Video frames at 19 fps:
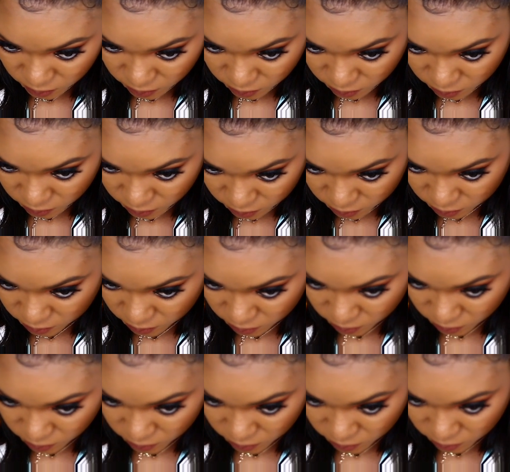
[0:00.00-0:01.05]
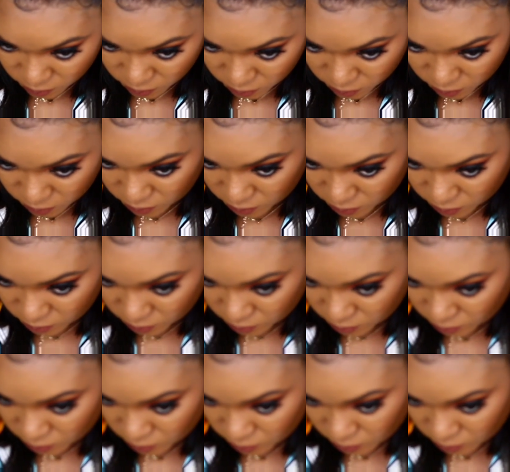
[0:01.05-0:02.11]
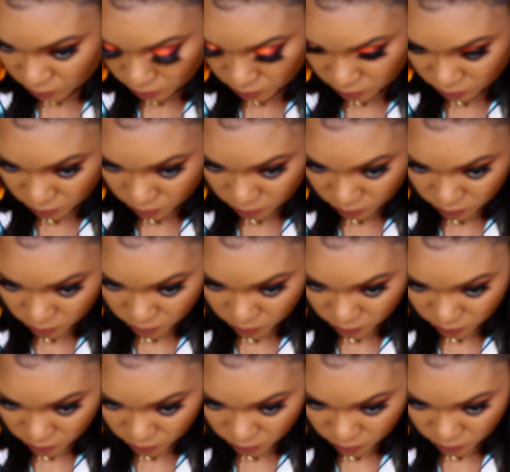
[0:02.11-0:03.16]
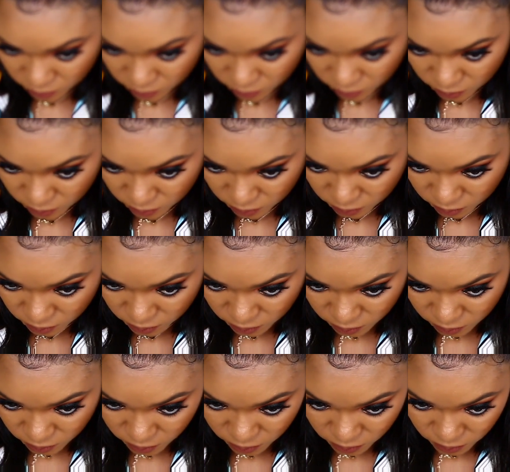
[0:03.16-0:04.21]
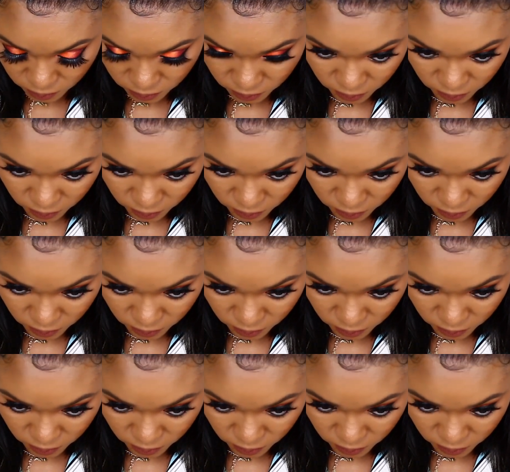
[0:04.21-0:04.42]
(no one is talking)